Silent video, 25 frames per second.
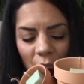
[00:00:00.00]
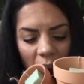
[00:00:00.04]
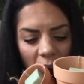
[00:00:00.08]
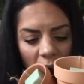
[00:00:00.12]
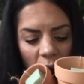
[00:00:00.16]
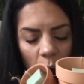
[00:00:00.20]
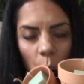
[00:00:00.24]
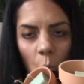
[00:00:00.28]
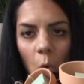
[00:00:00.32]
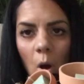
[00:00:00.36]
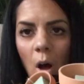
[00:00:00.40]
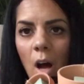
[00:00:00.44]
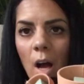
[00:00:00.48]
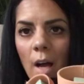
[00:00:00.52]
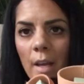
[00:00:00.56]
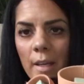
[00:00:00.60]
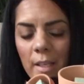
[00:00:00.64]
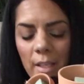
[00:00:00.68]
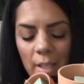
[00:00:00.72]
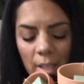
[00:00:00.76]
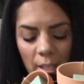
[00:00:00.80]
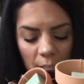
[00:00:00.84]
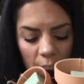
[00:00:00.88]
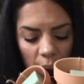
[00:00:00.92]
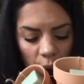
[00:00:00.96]
I
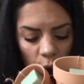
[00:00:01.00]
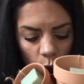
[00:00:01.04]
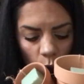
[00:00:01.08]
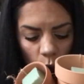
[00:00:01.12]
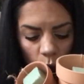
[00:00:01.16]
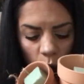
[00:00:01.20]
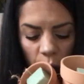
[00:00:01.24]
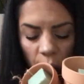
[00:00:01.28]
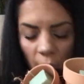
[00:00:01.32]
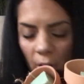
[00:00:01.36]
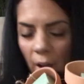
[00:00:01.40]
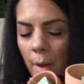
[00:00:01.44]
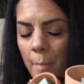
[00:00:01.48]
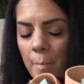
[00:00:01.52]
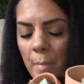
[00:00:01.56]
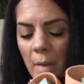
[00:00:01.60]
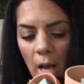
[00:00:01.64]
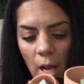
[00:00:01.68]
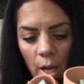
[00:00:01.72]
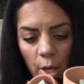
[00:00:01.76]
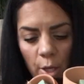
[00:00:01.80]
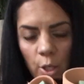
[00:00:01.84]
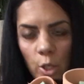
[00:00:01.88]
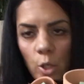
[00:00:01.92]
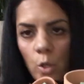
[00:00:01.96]
want it or if I'm
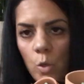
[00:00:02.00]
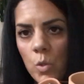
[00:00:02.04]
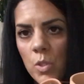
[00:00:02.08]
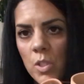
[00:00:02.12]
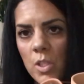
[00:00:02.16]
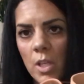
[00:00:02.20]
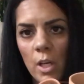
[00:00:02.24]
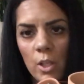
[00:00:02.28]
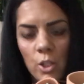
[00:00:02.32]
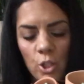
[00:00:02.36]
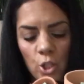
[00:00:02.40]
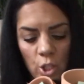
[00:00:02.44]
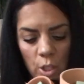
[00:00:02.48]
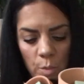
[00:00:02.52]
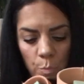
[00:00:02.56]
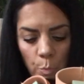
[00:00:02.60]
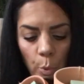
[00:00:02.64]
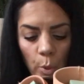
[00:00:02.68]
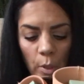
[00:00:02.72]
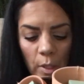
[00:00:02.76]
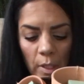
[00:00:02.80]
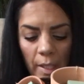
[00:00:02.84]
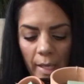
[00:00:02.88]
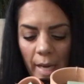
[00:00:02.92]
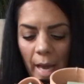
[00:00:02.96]
not going to use it, I'll just
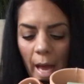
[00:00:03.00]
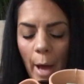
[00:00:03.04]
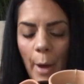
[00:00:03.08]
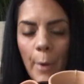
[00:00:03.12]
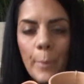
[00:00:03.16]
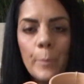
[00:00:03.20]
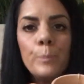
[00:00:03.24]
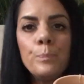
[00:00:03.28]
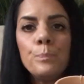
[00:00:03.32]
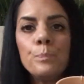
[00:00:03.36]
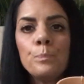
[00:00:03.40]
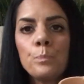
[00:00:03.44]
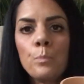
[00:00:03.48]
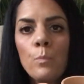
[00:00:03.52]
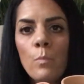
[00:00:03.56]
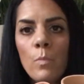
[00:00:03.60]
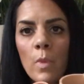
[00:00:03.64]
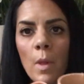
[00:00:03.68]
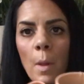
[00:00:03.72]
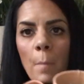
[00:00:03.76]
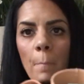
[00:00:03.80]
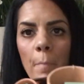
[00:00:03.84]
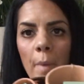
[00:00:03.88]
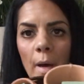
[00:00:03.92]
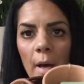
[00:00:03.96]
pull it out.
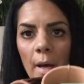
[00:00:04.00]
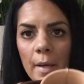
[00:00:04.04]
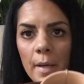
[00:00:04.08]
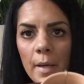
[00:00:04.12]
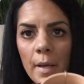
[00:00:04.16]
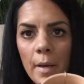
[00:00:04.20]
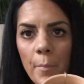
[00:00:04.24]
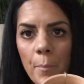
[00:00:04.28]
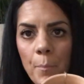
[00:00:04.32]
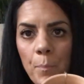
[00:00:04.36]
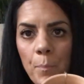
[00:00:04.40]
But